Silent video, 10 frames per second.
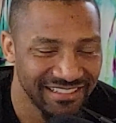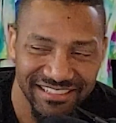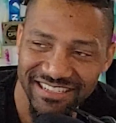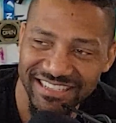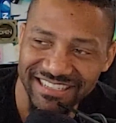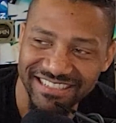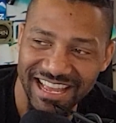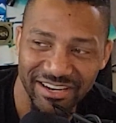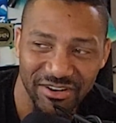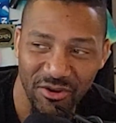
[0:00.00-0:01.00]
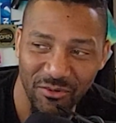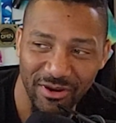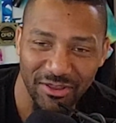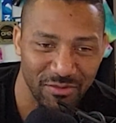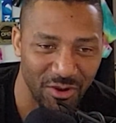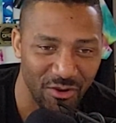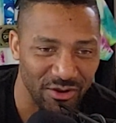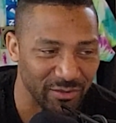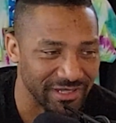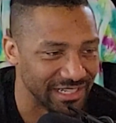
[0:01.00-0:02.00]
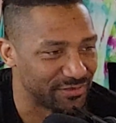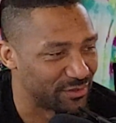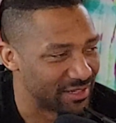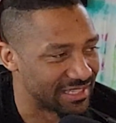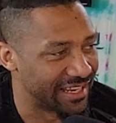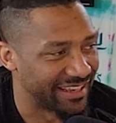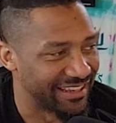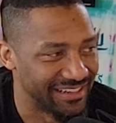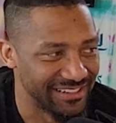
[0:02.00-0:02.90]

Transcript: It is. I didn't know where you were going with this for a second.